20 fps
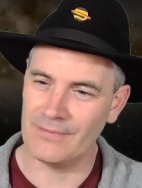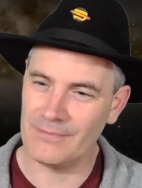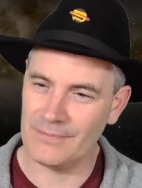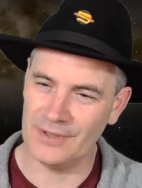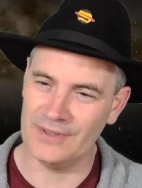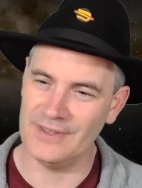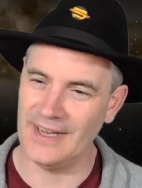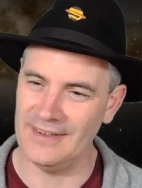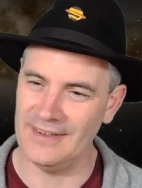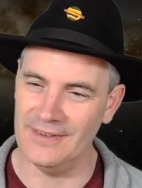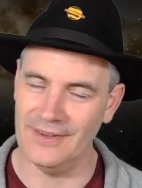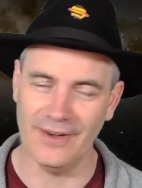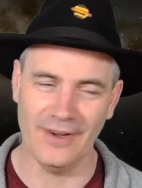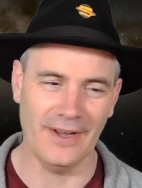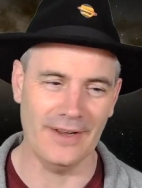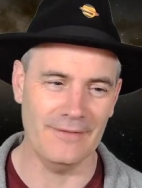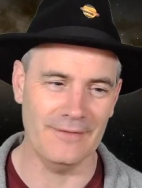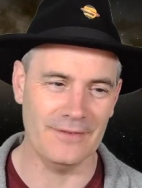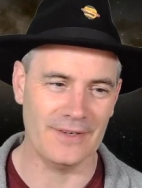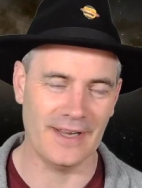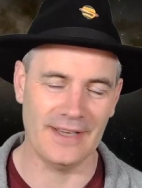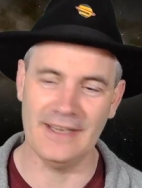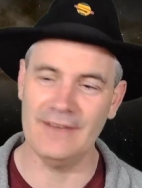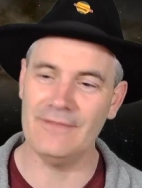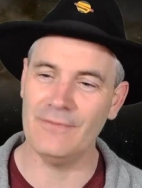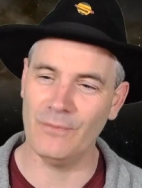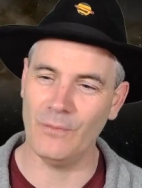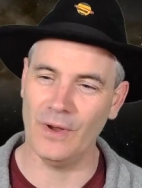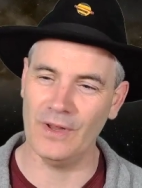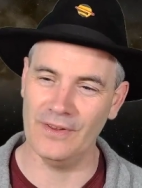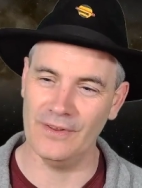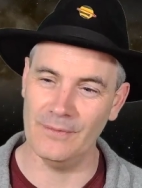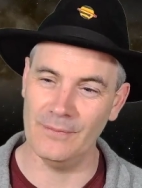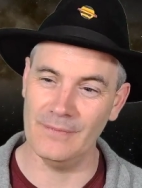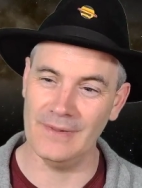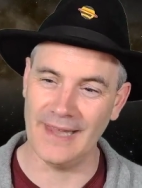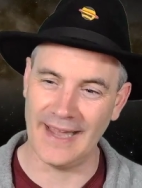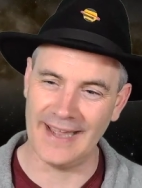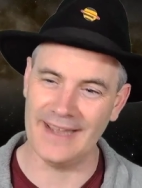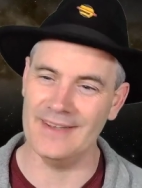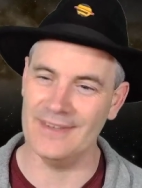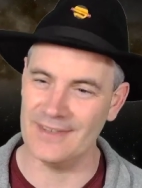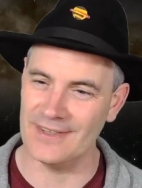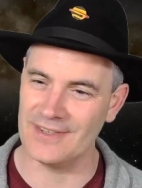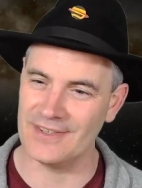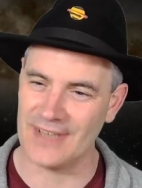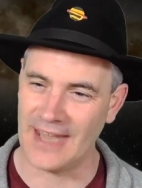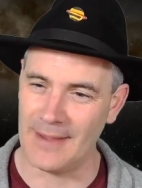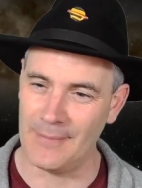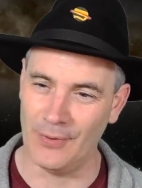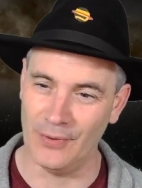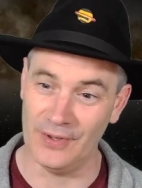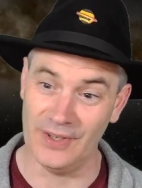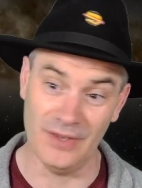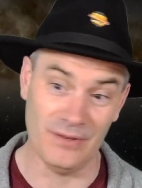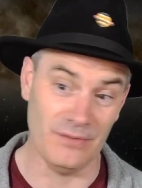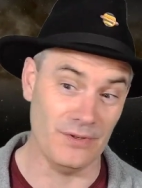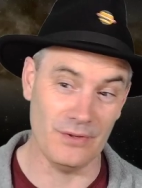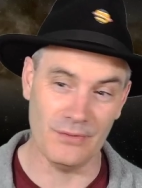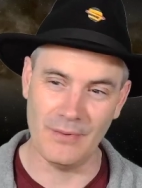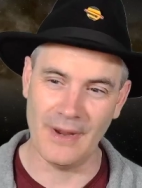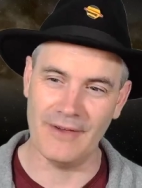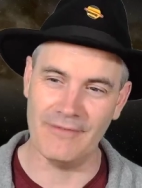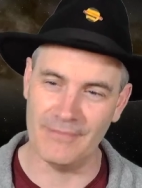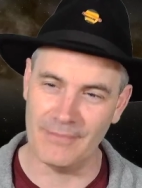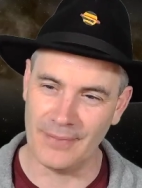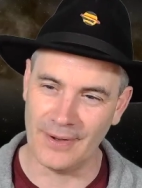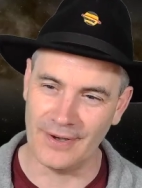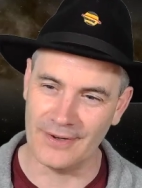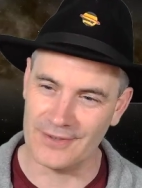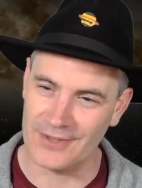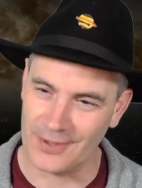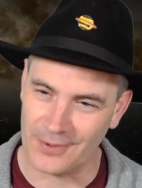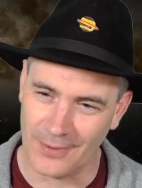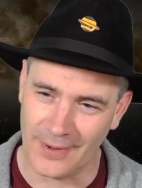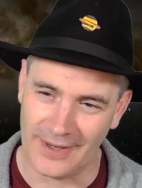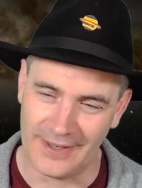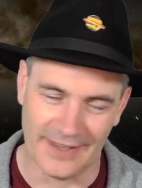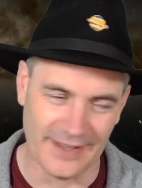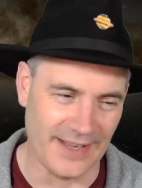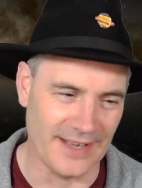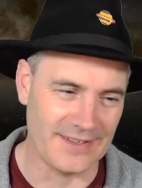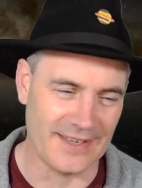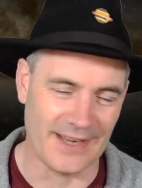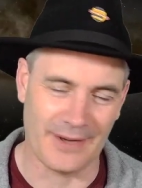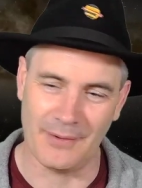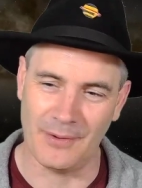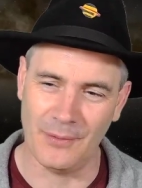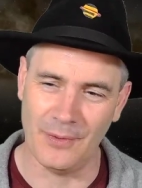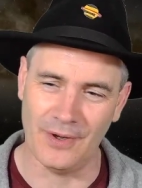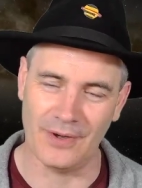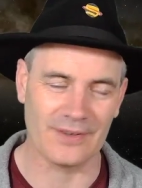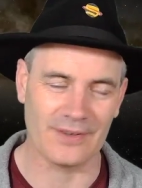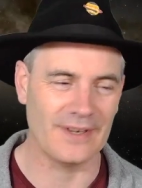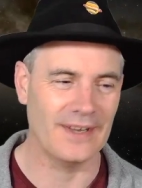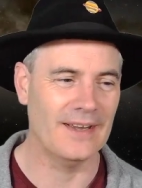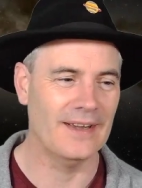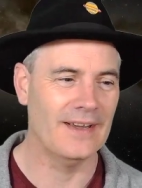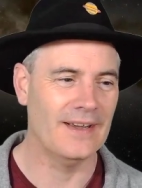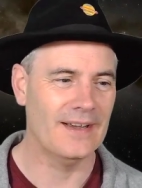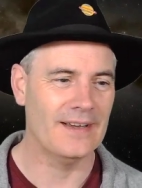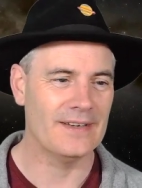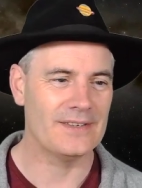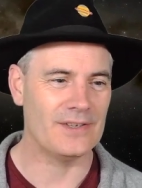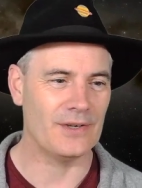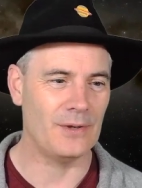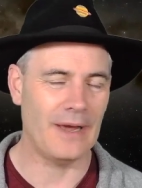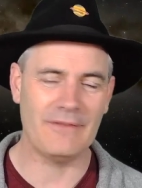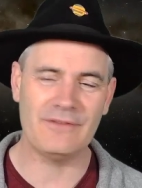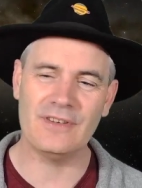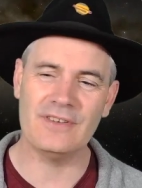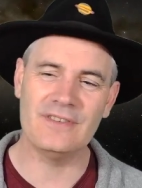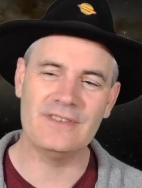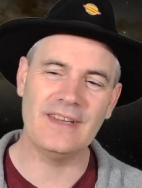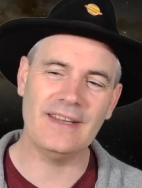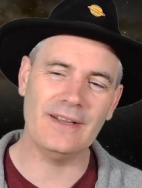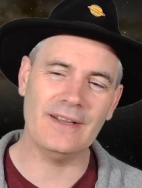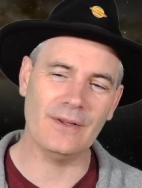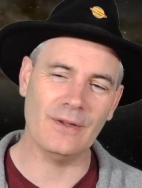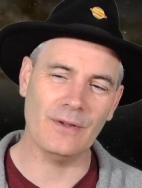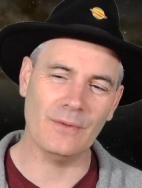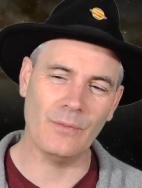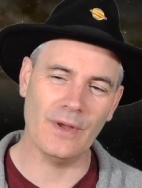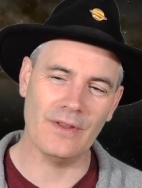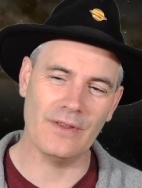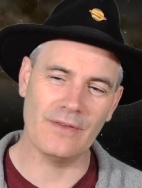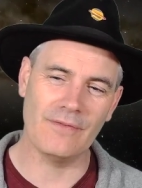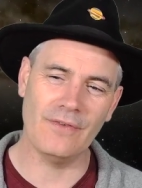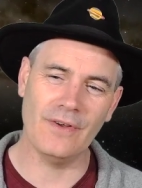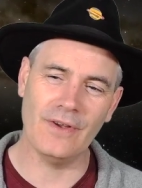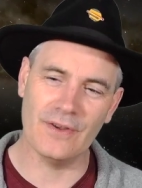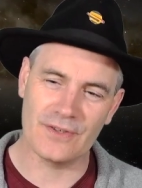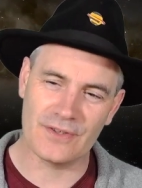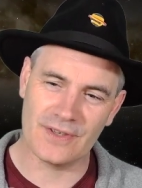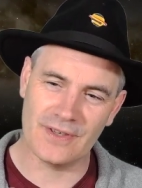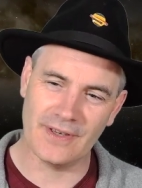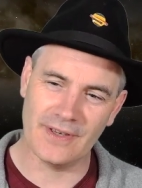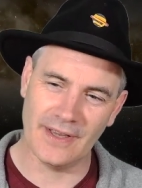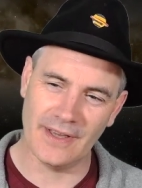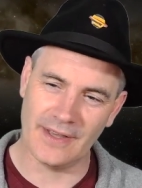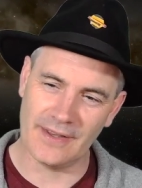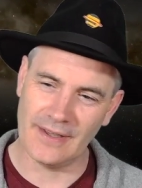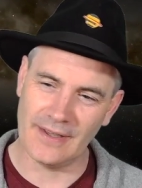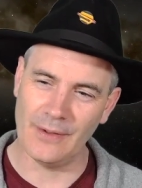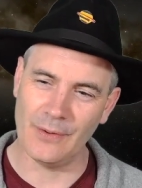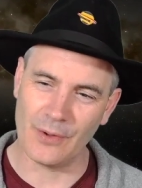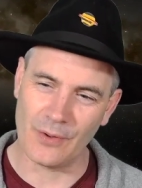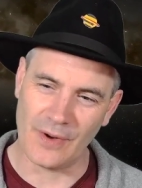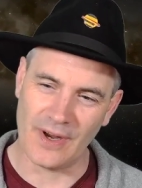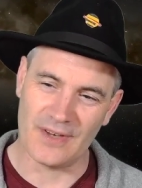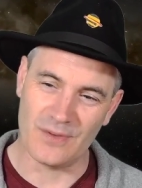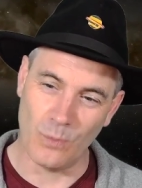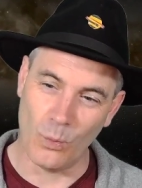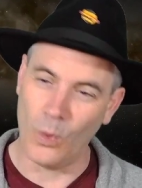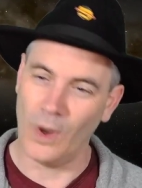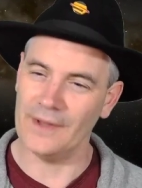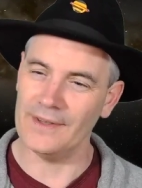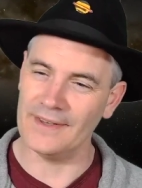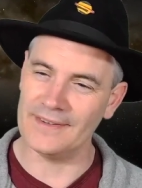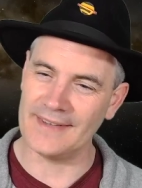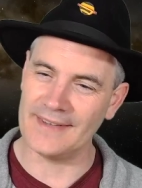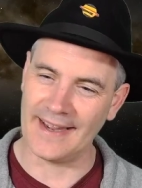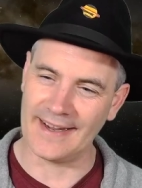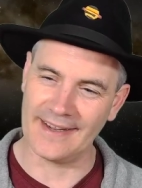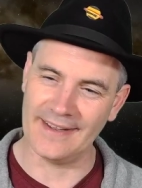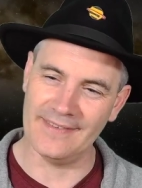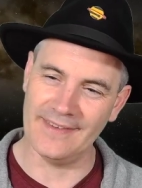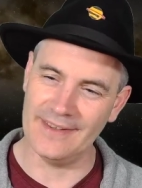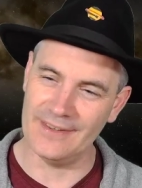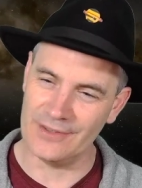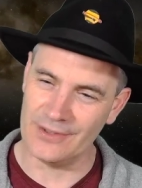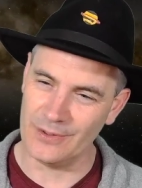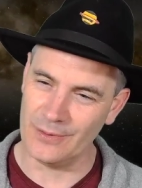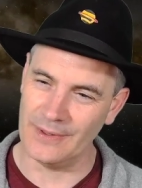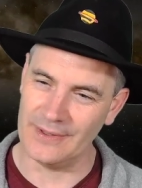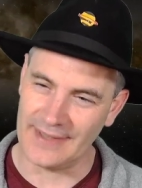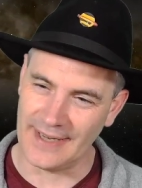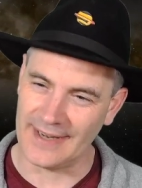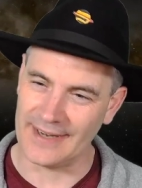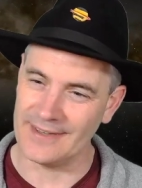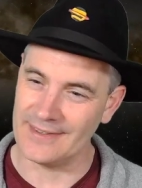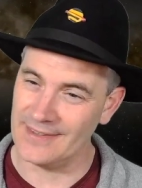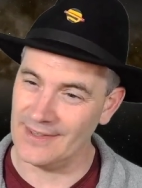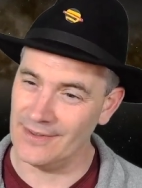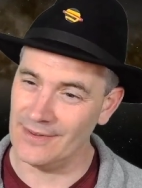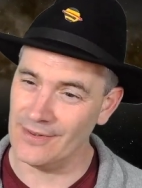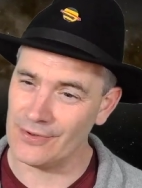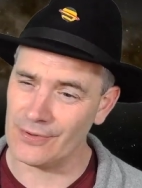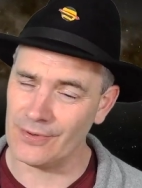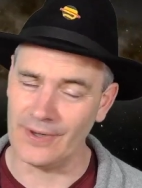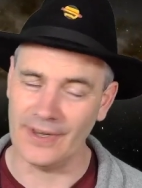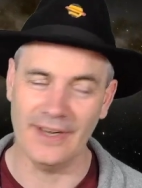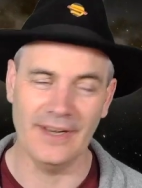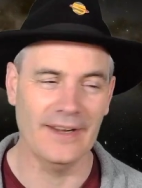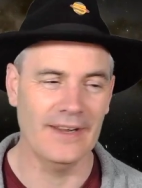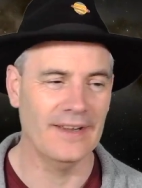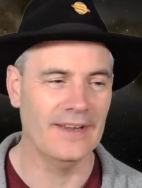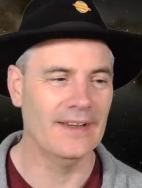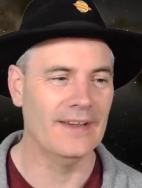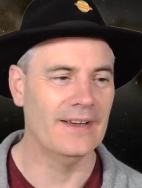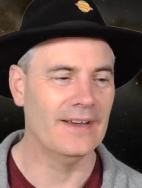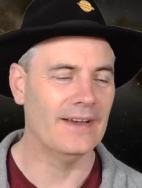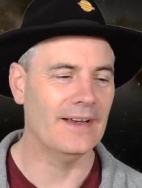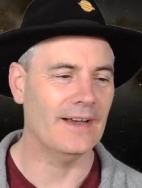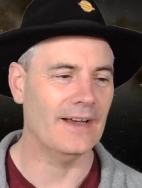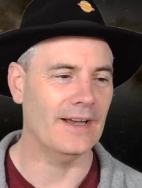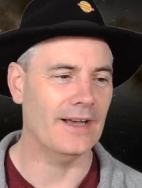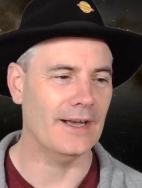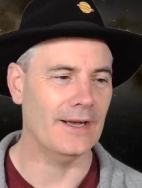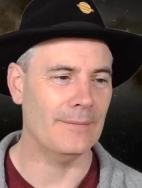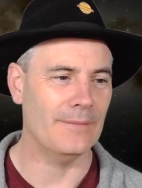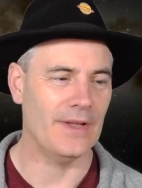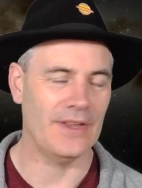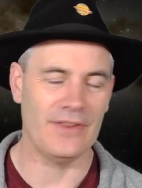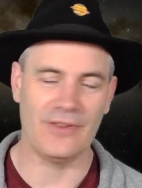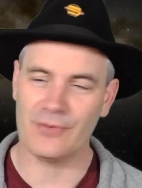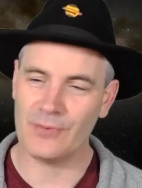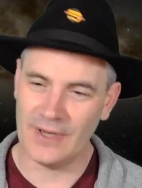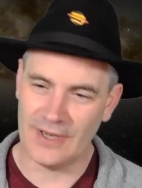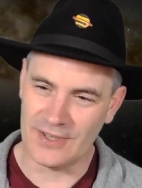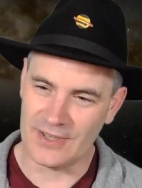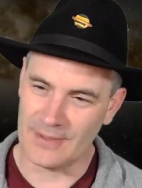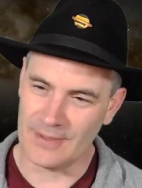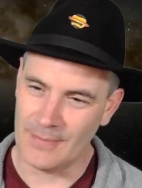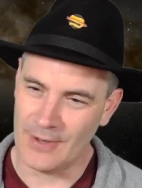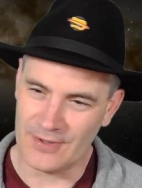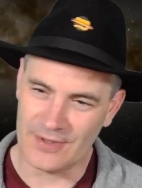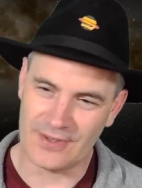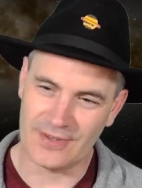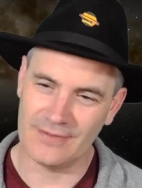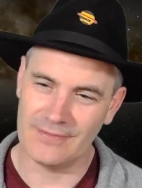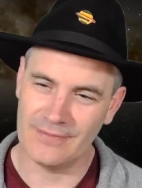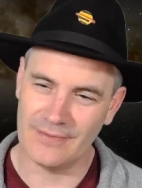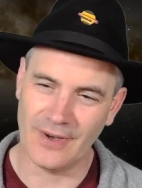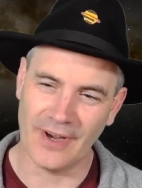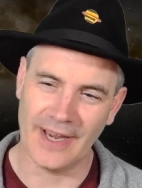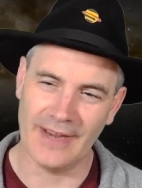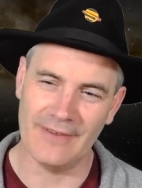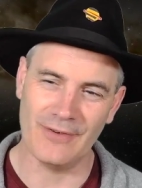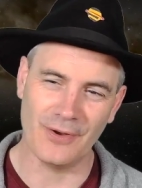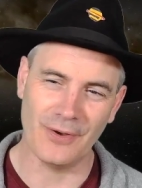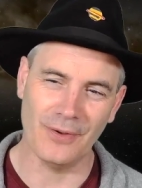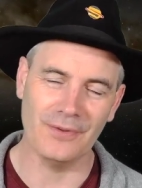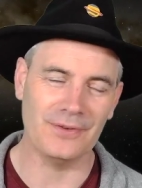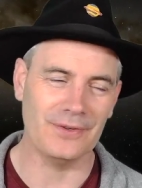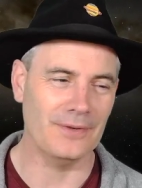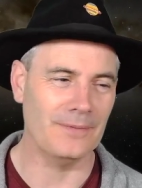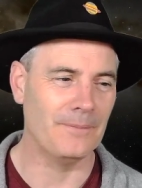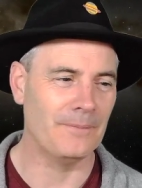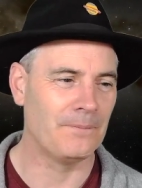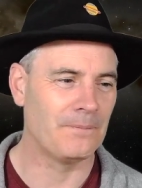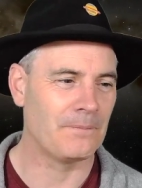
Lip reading: pretend knives, and if one of them lands a stab on you, you haven't passed the grading. That's how it works. So you have to deal with first at the lower grades 1 attacker, then 2 attackers, then 3, and 3 is the most I ever got to.